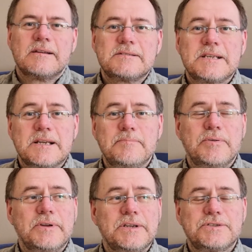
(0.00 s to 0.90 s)
The second
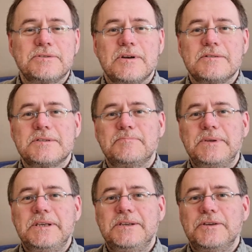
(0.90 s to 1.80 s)
point, it should also
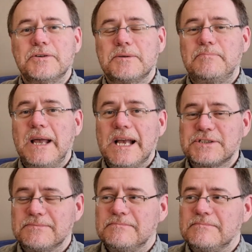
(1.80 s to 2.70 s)
be your
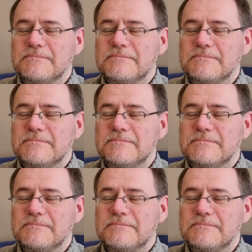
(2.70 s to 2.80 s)
passion.